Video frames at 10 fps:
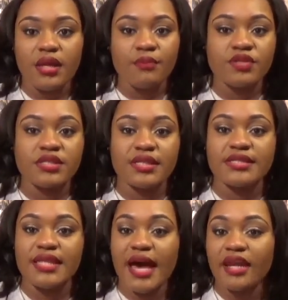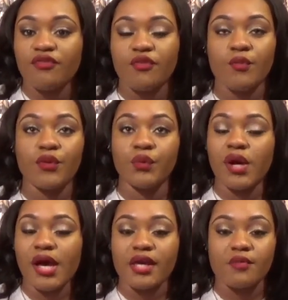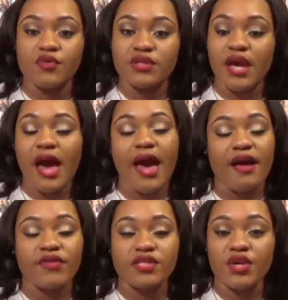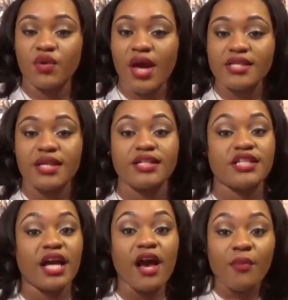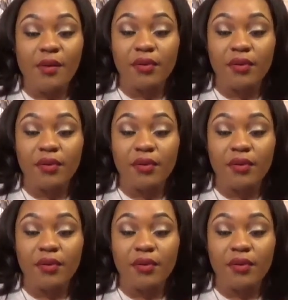I'm just excited for more new Kanye music. I have to tell you guys, like, check out my